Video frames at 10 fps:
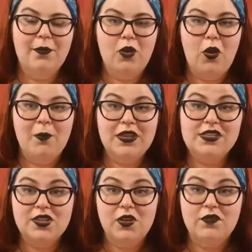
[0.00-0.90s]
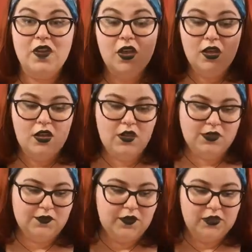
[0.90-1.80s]
copies of
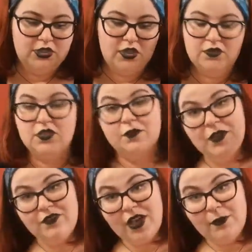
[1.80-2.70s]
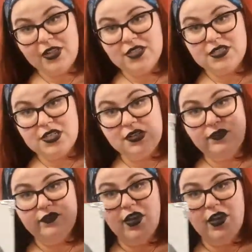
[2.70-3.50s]
loads of photos of my family and stuff.